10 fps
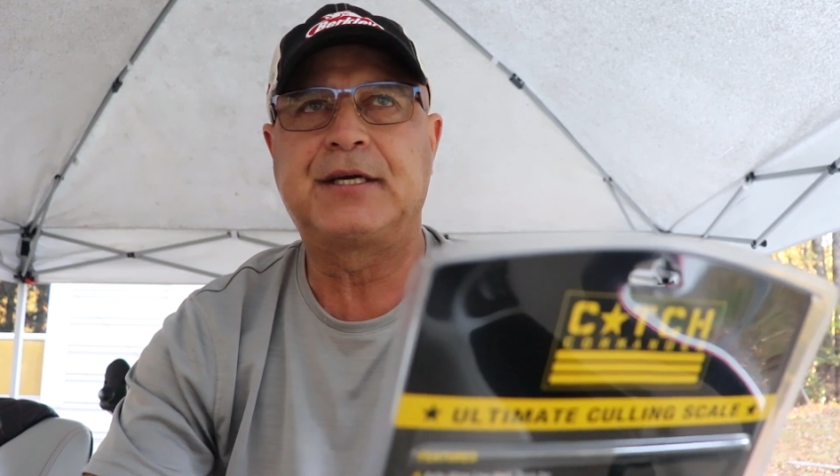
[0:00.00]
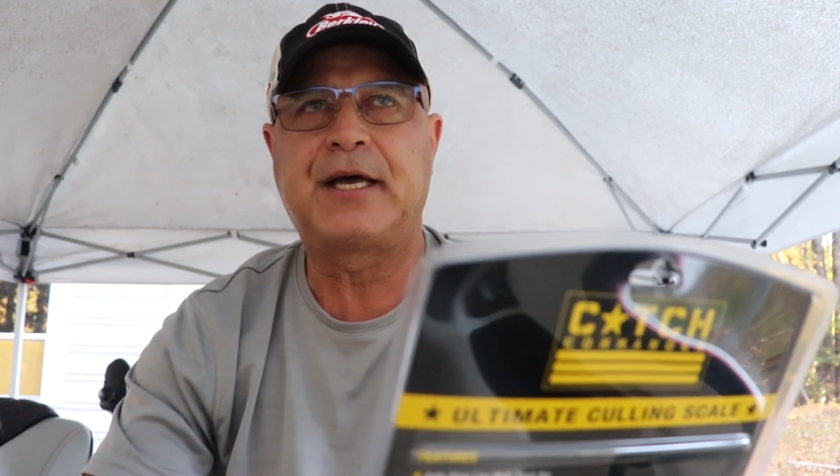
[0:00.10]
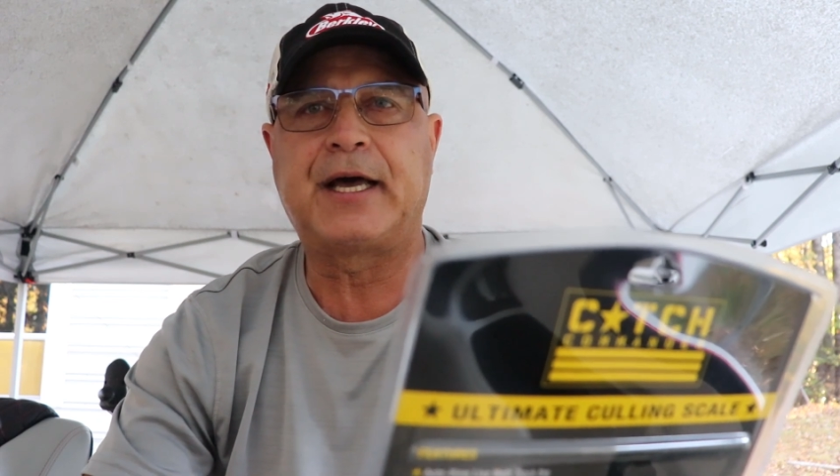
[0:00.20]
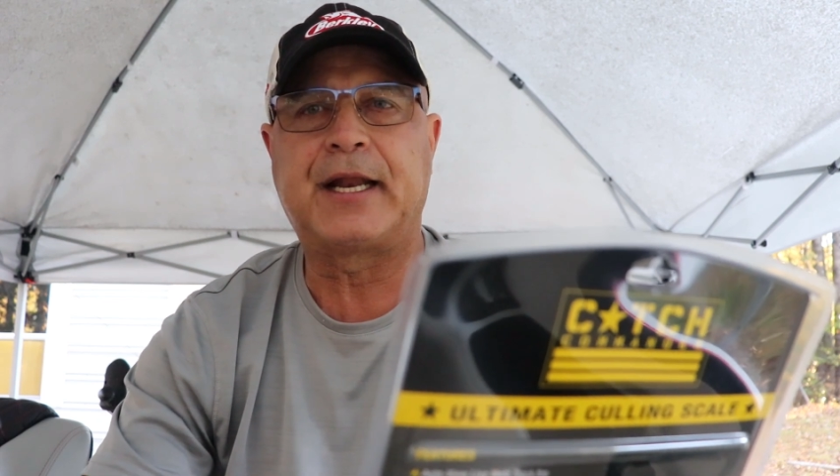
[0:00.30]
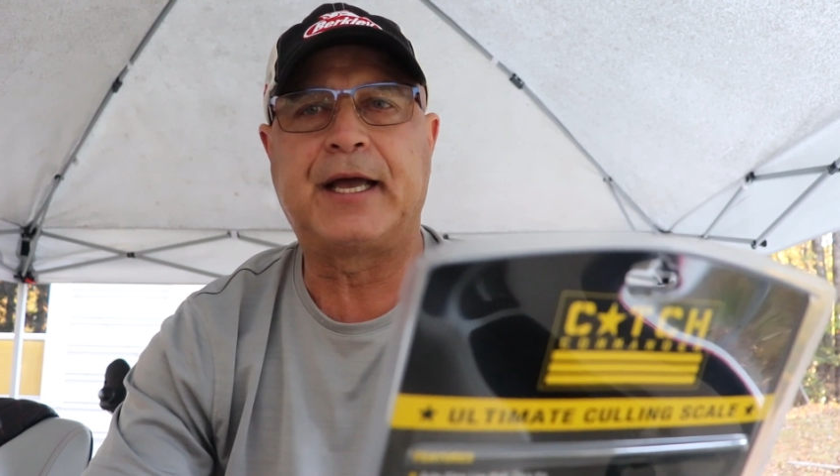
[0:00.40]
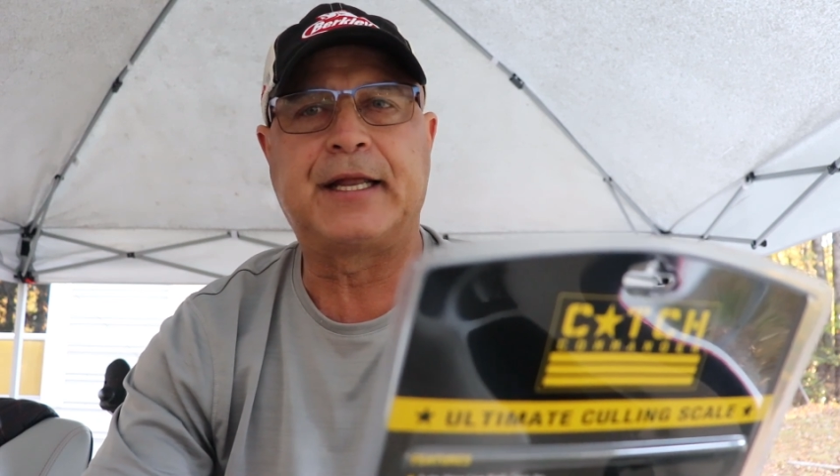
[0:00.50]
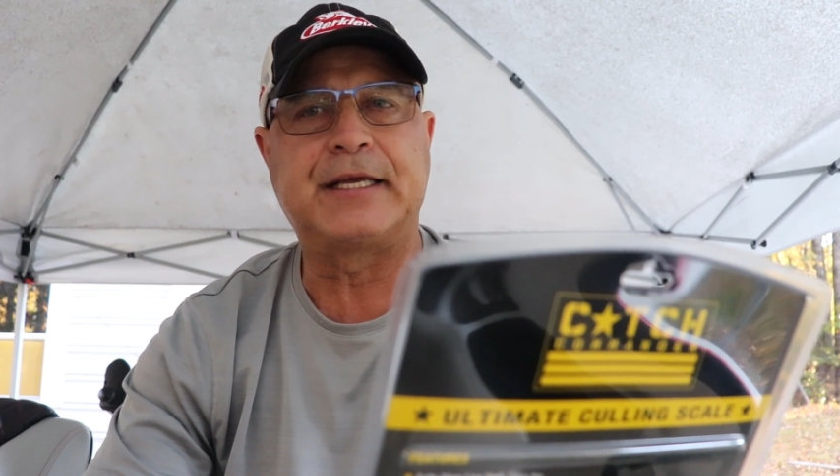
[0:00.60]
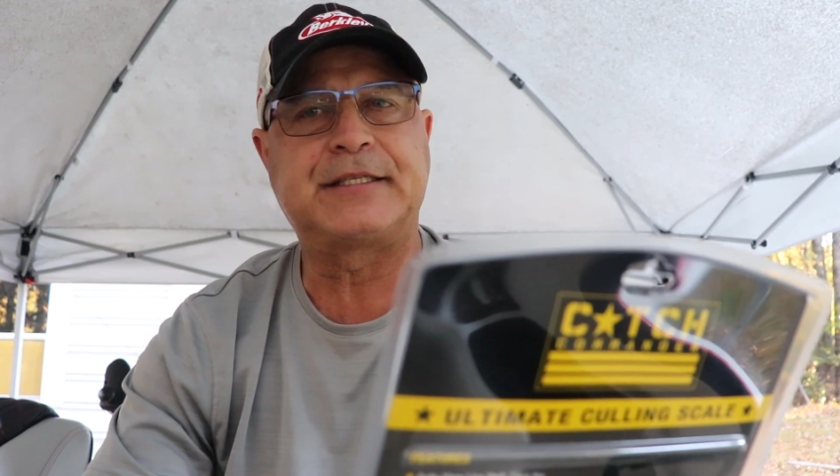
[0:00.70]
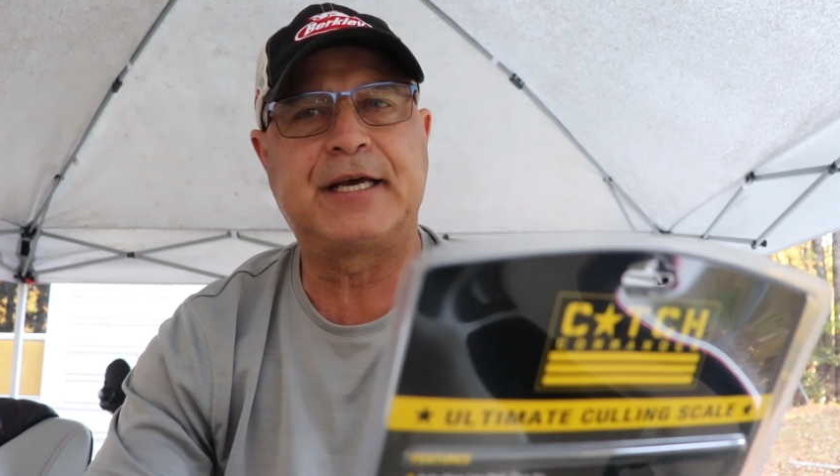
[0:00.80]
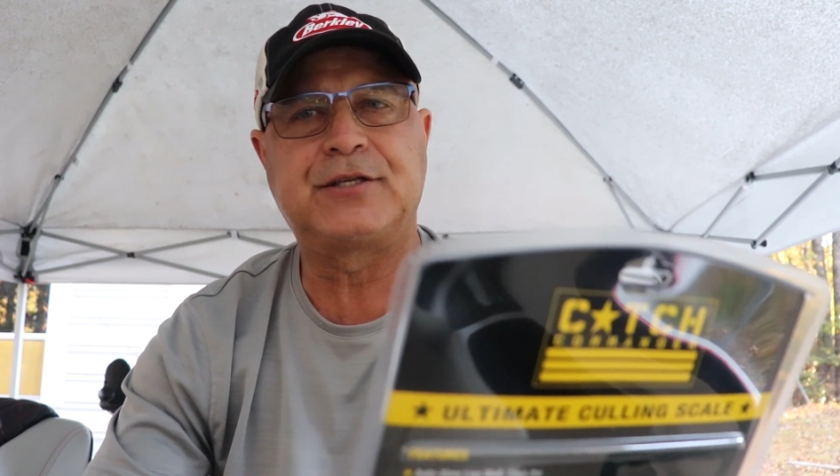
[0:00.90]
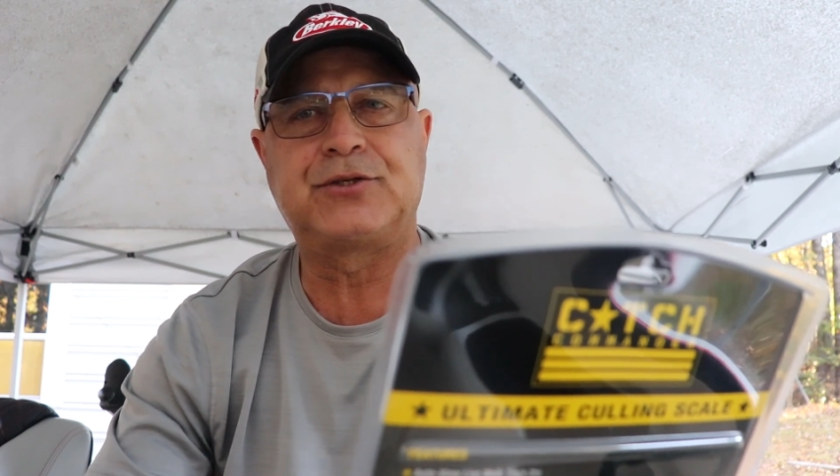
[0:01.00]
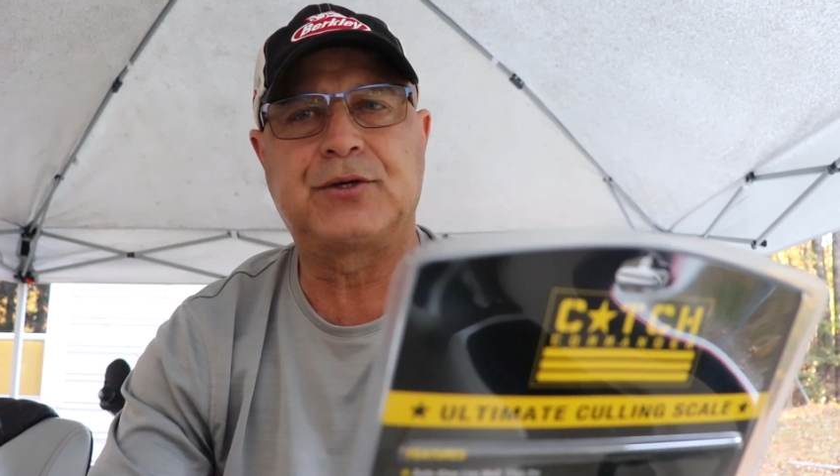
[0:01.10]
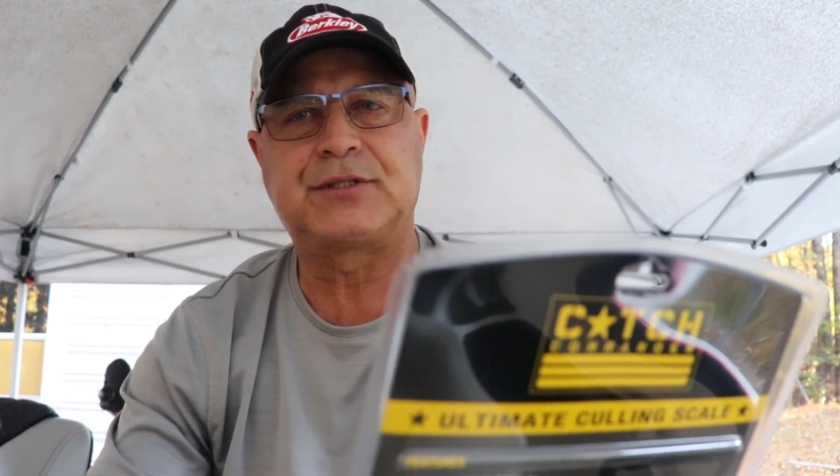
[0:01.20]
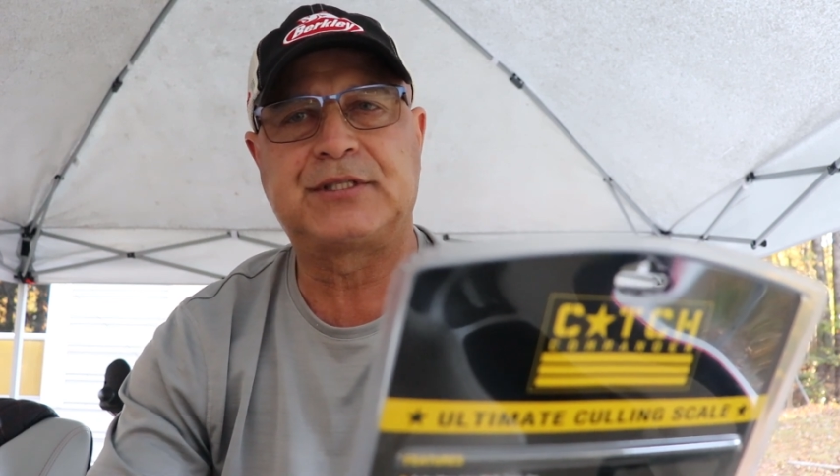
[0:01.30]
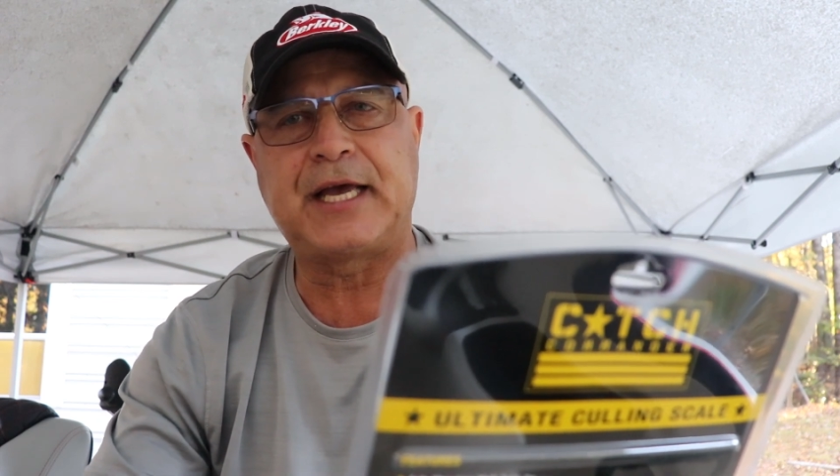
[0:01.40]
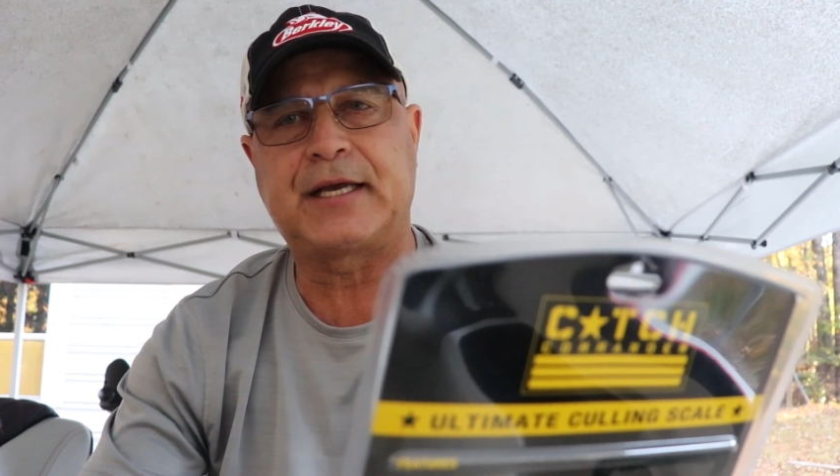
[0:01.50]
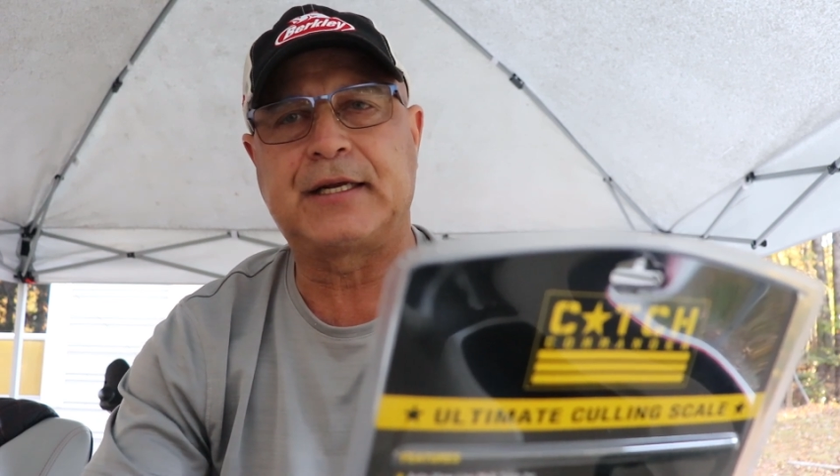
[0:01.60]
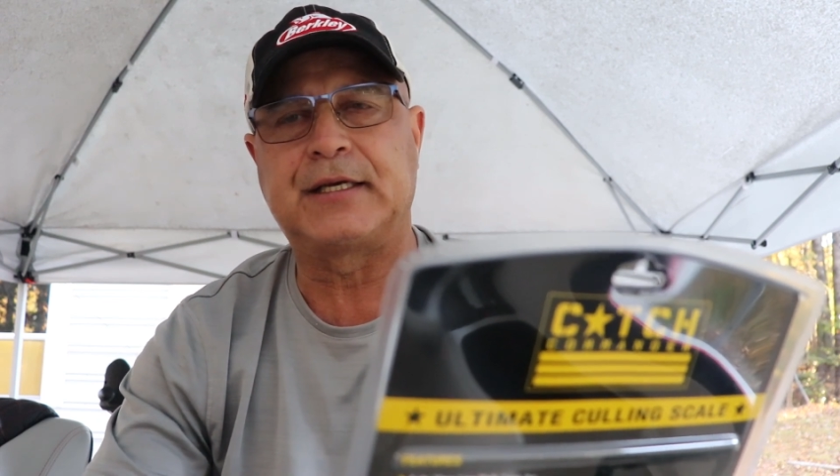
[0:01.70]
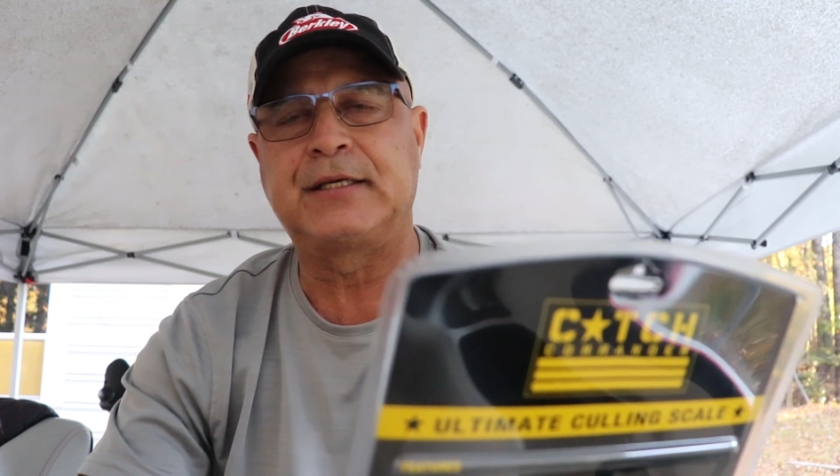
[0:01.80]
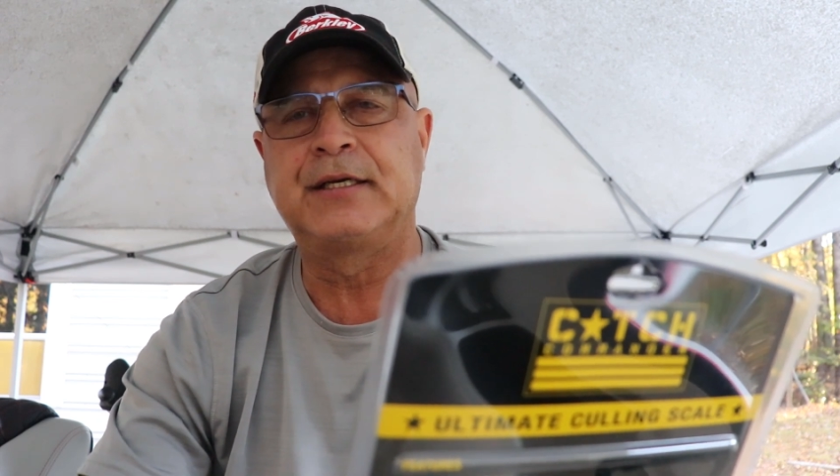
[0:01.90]
and it tells you
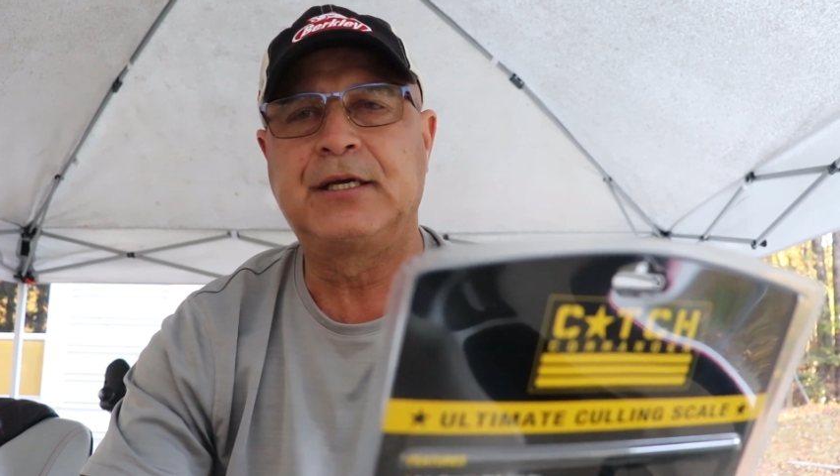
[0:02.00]
exactly